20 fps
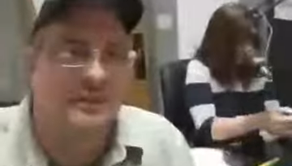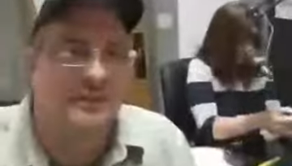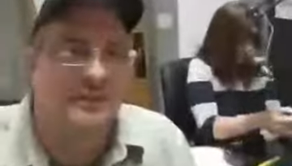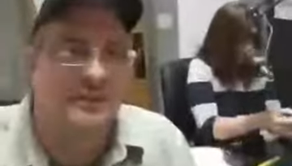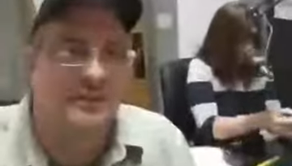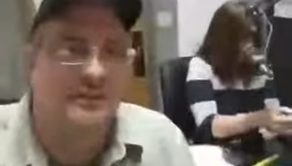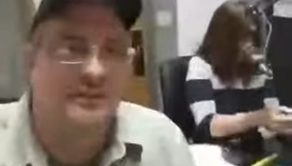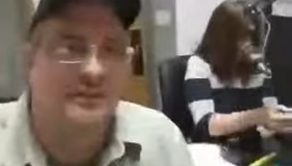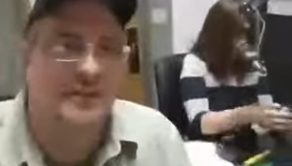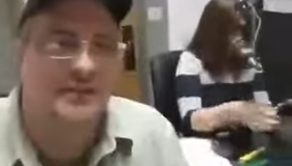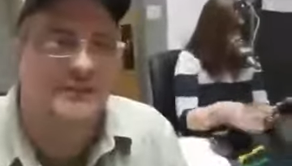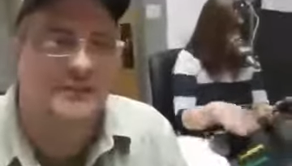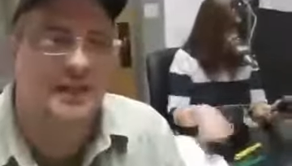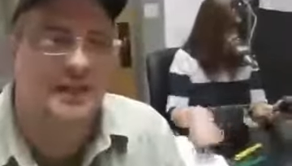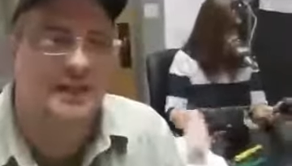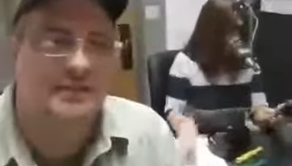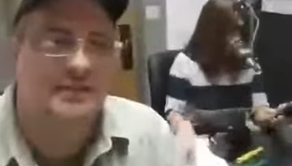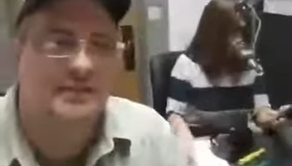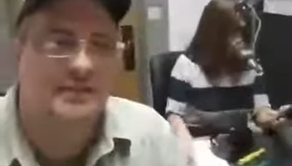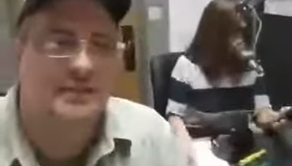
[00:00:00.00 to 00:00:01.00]
and I don't know if
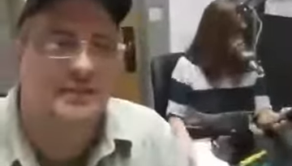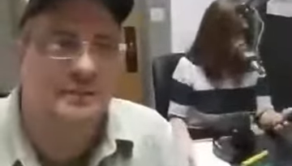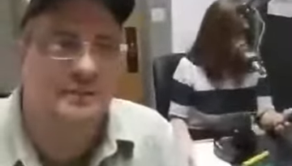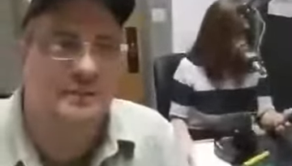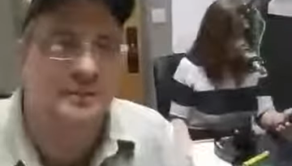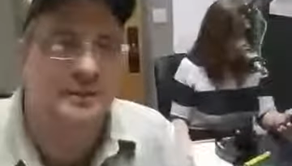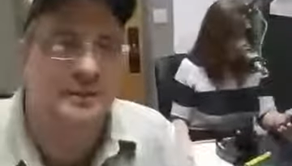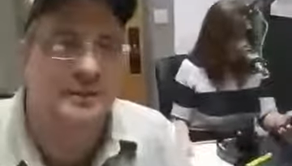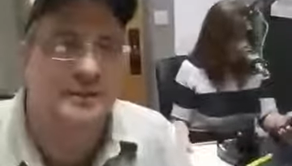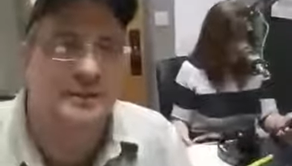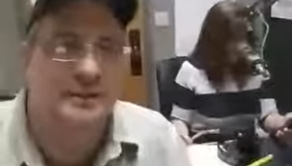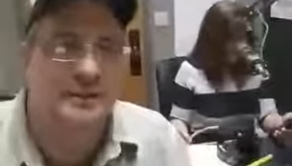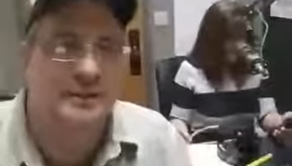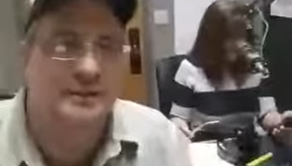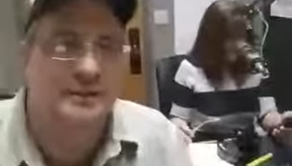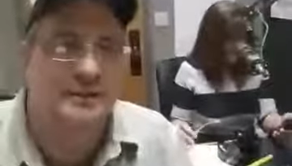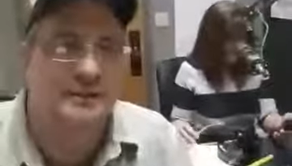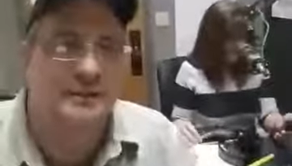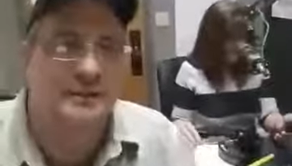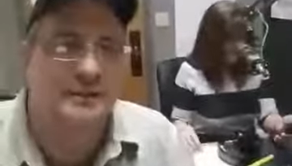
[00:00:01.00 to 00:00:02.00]
that's actually going to work
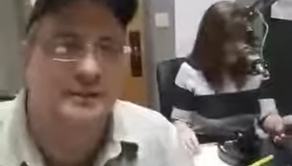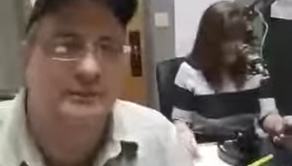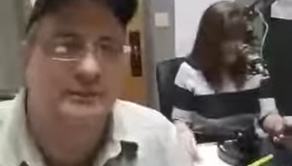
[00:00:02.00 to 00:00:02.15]
on...